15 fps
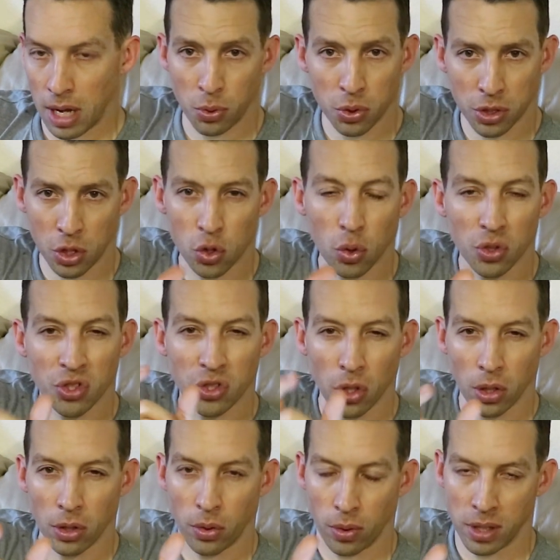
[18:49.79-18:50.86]
boost control
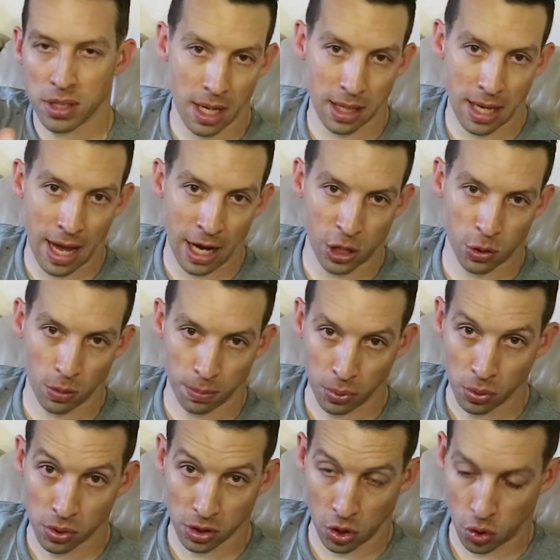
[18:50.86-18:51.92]
solenoid, not the actual
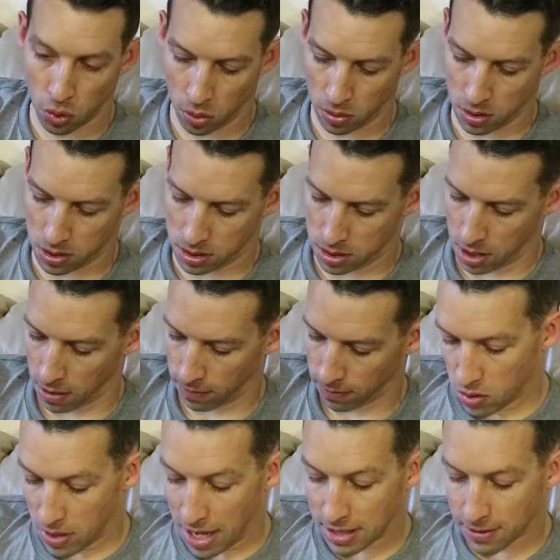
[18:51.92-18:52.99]
boost controller itself.
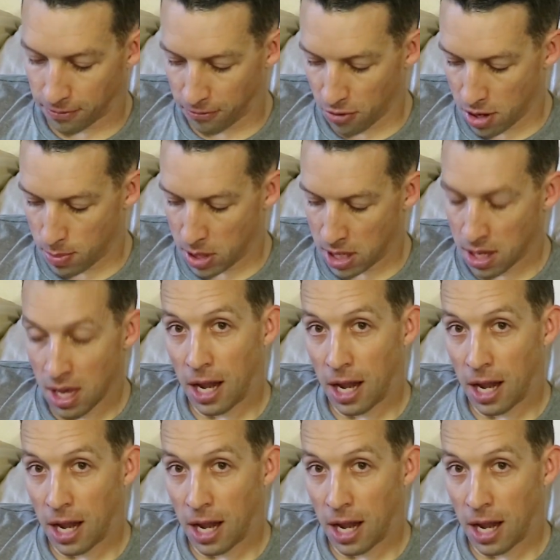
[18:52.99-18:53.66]
So that's a freebie.